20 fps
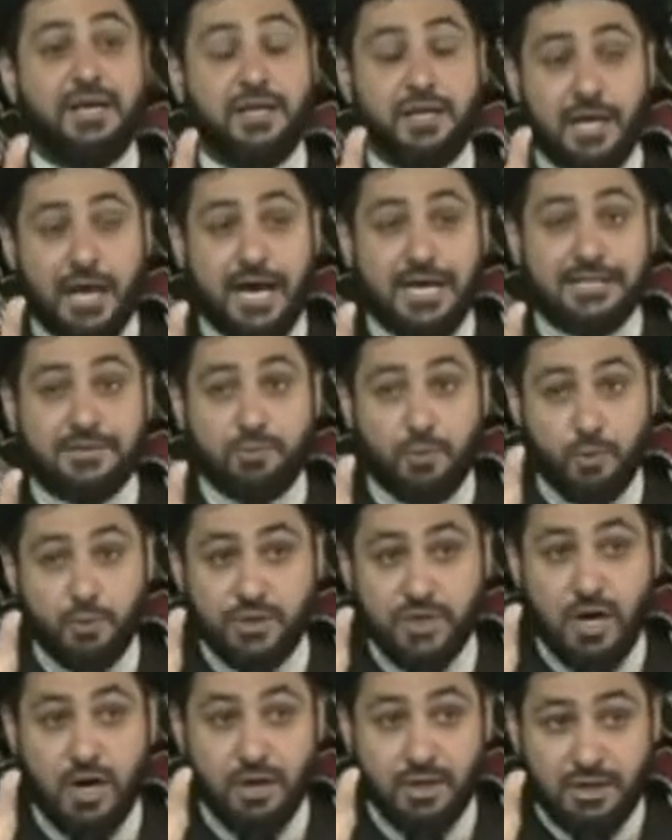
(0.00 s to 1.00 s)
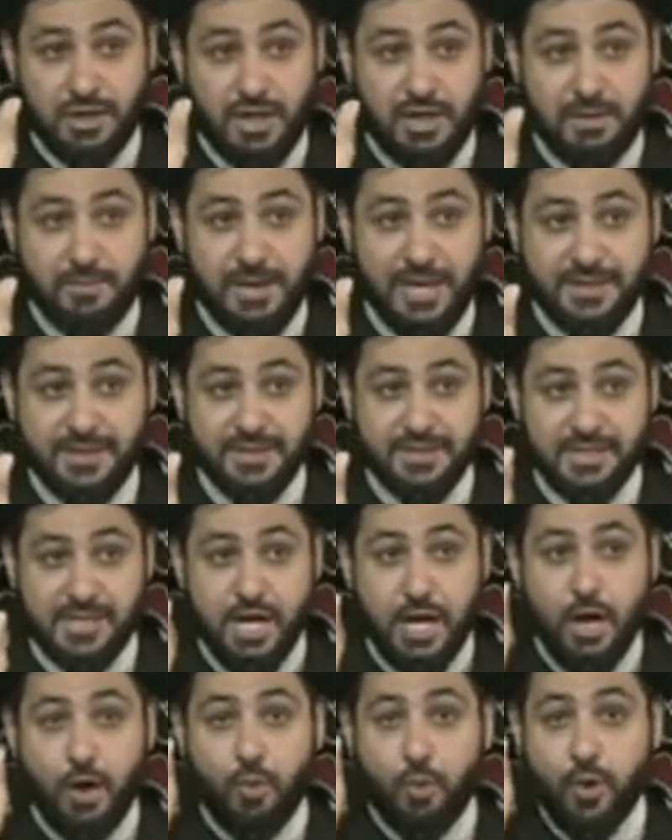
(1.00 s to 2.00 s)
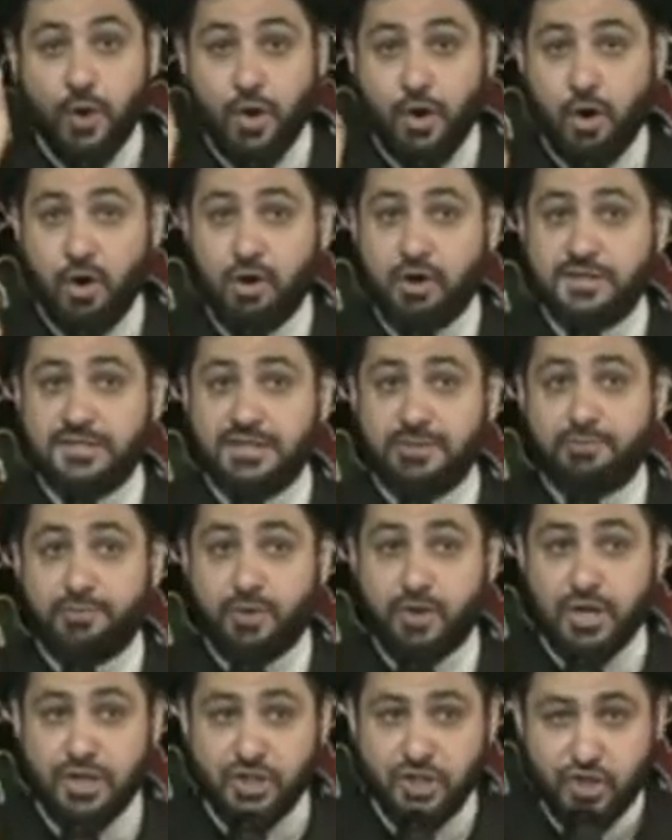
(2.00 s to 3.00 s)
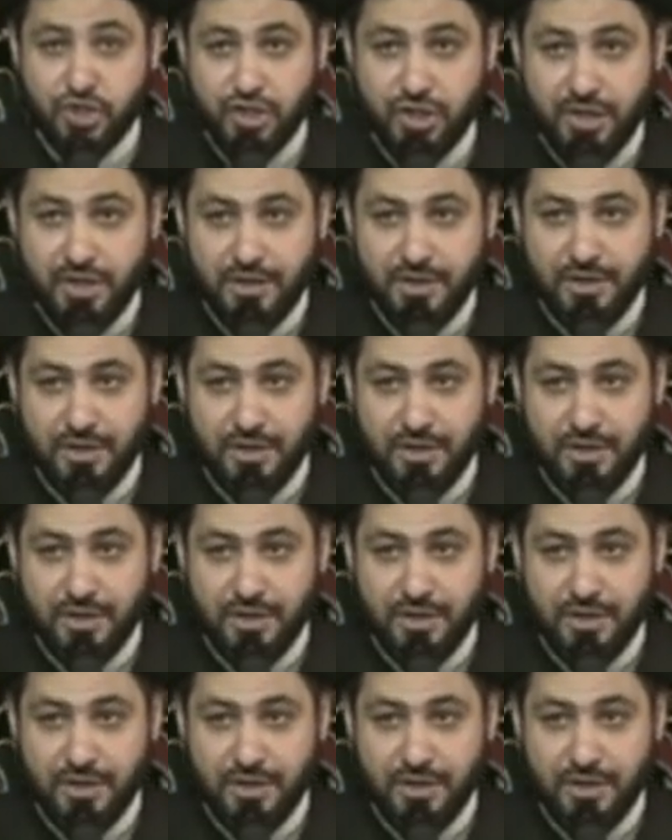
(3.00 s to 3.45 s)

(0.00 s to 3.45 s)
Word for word: a lot, we will talk a lot about this. We are the bridge